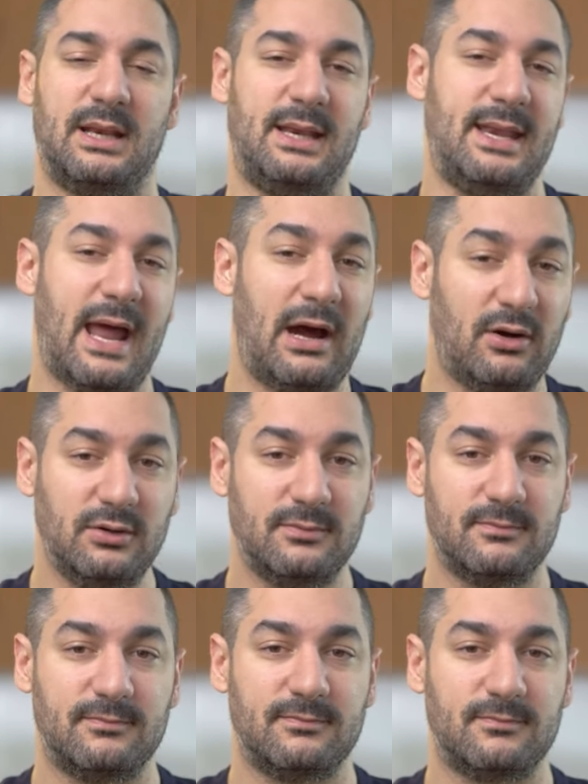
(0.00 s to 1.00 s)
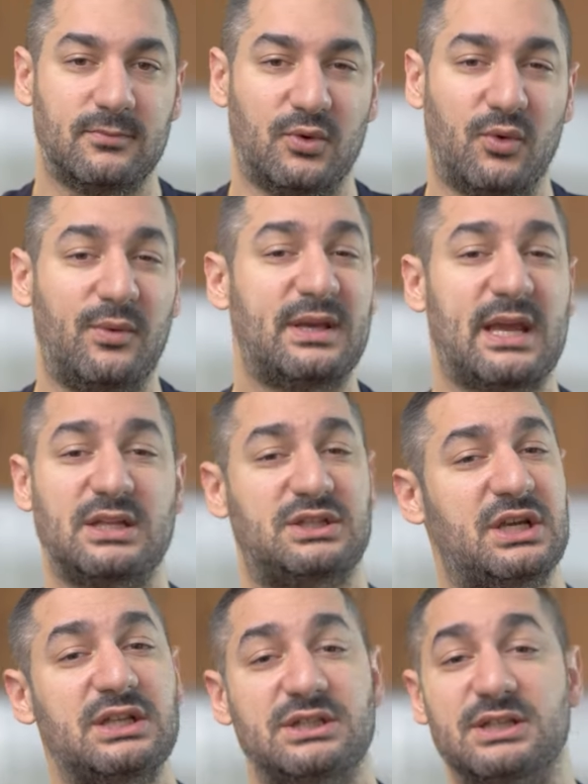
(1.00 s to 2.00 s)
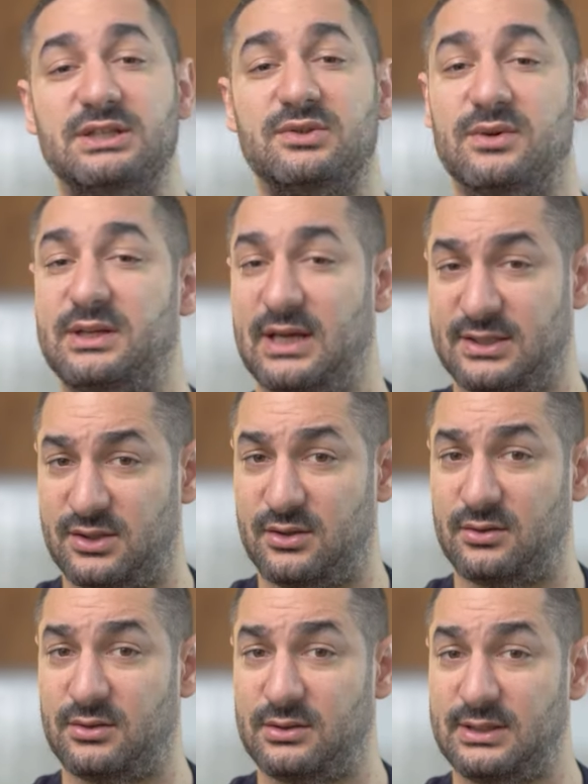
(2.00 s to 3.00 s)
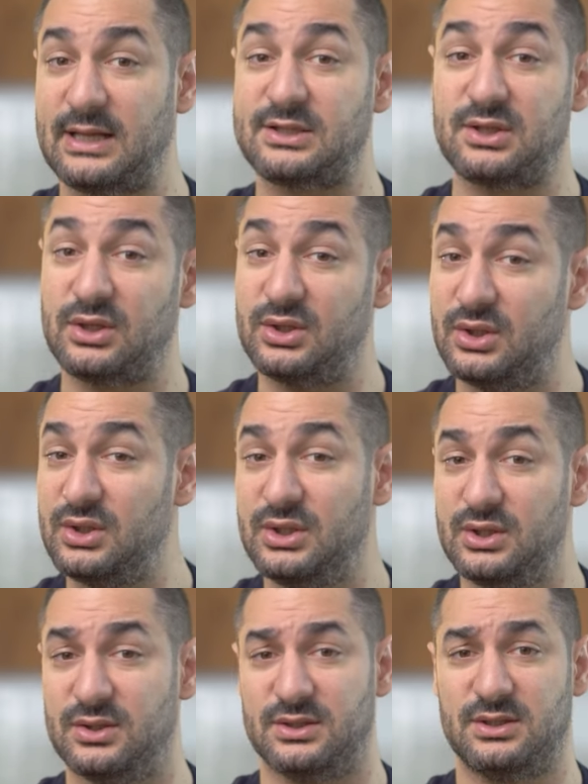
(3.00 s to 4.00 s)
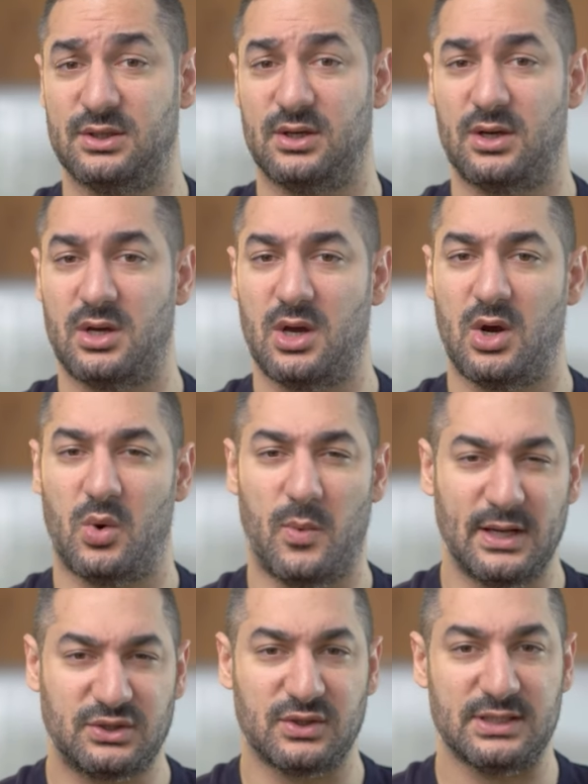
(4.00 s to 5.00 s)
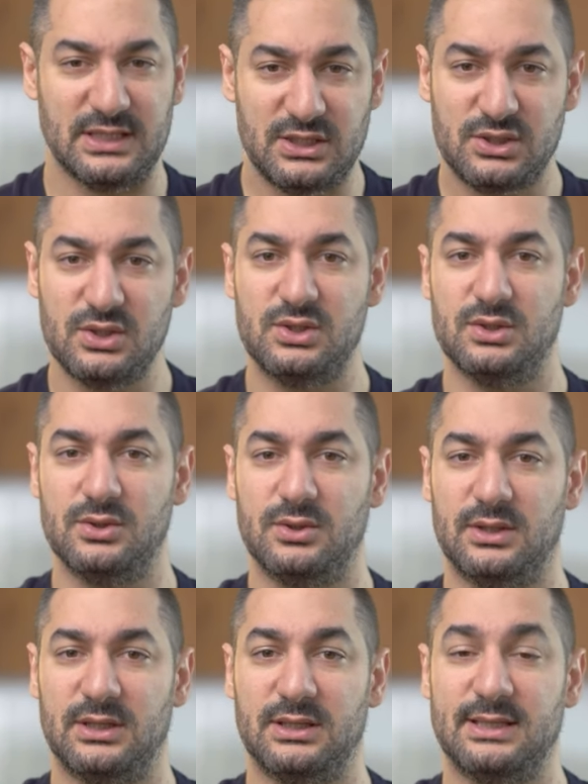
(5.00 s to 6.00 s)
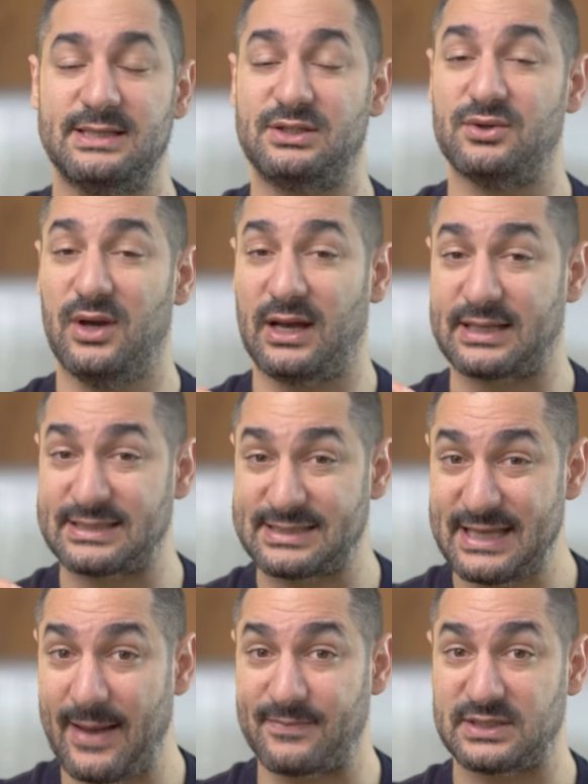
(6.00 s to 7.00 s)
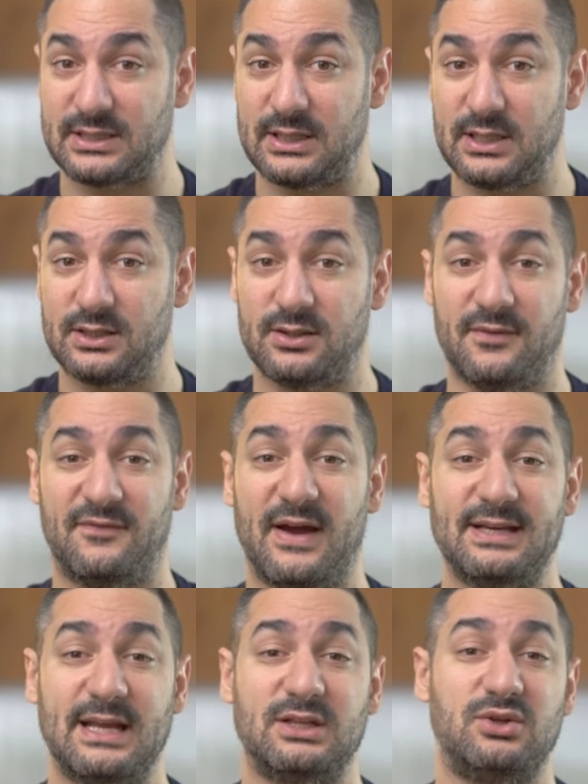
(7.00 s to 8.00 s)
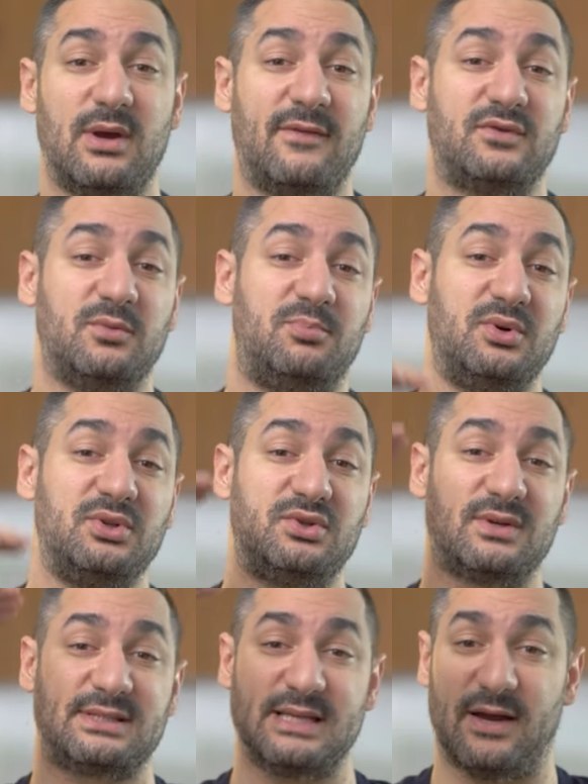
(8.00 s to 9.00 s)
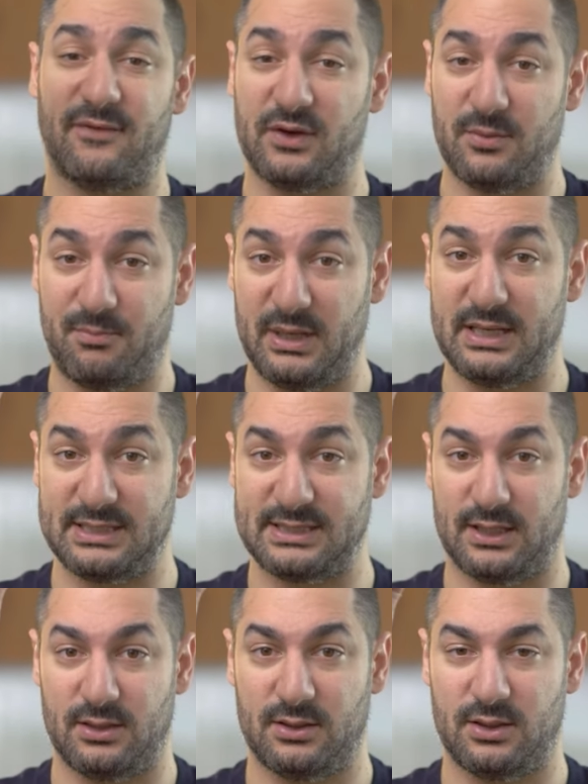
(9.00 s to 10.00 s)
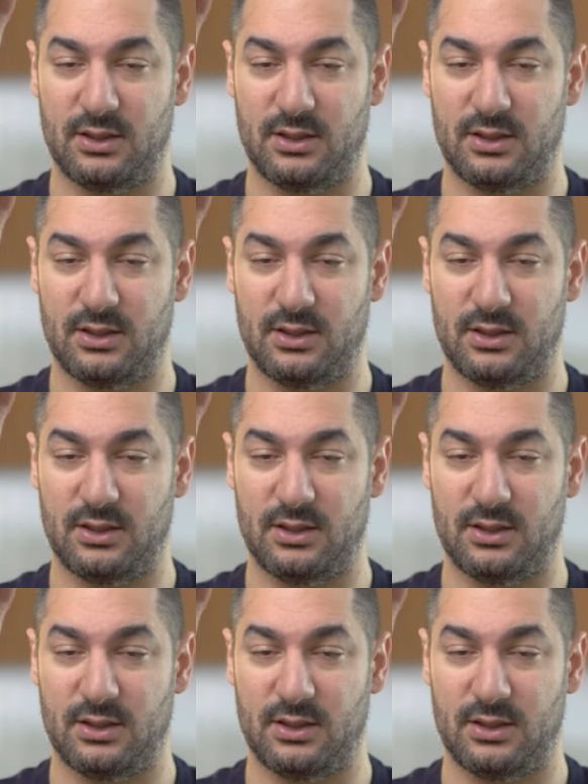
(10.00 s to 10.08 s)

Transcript: Now, we can change this together. That's the good news. What you need to do is to accept the fact that you have to put yourself on a pedestal.